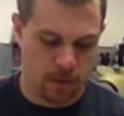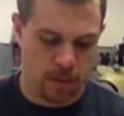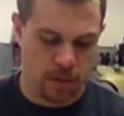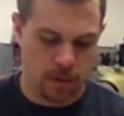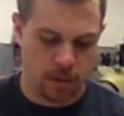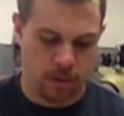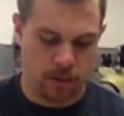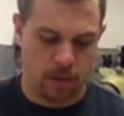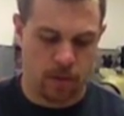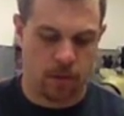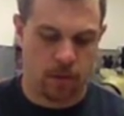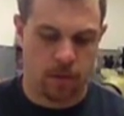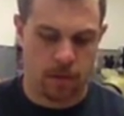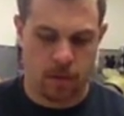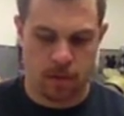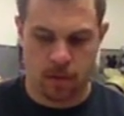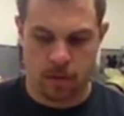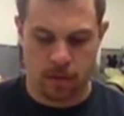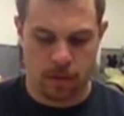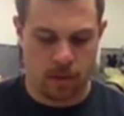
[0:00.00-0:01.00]

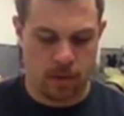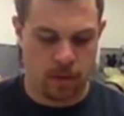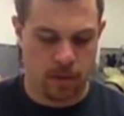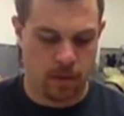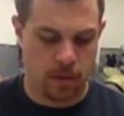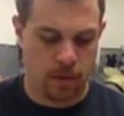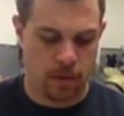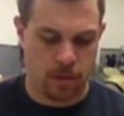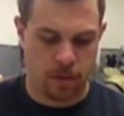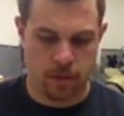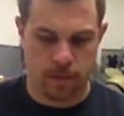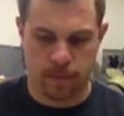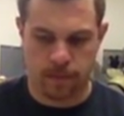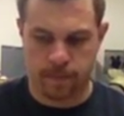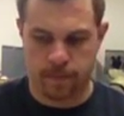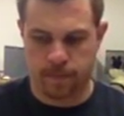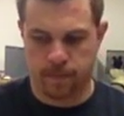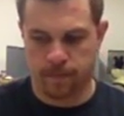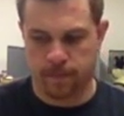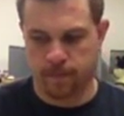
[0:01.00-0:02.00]

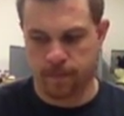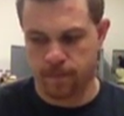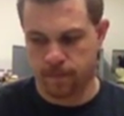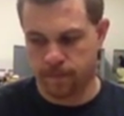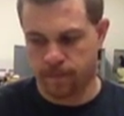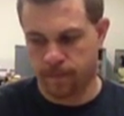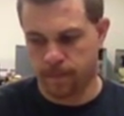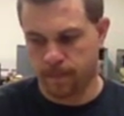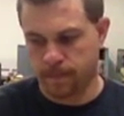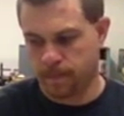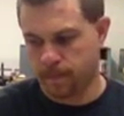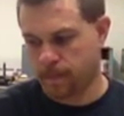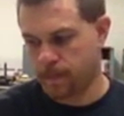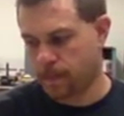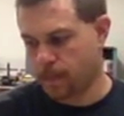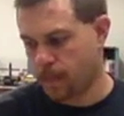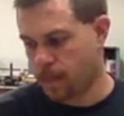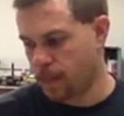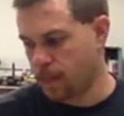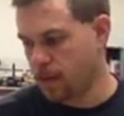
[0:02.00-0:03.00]

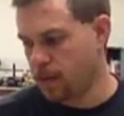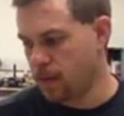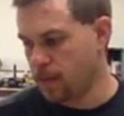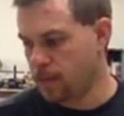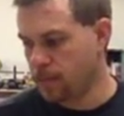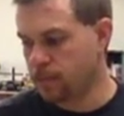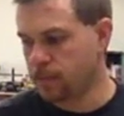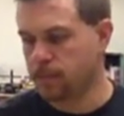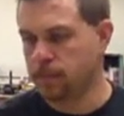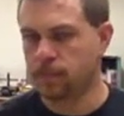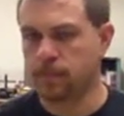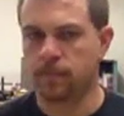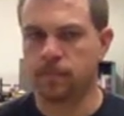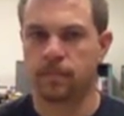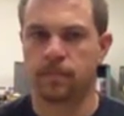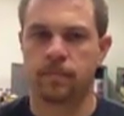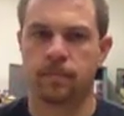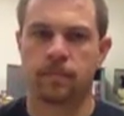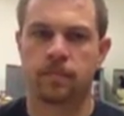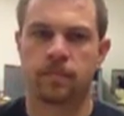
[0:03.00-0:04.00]

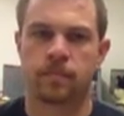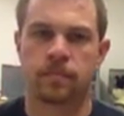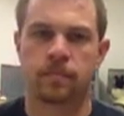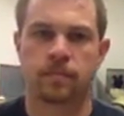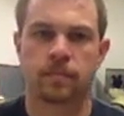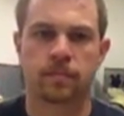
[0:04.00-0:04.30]
No one is speaking in this clip.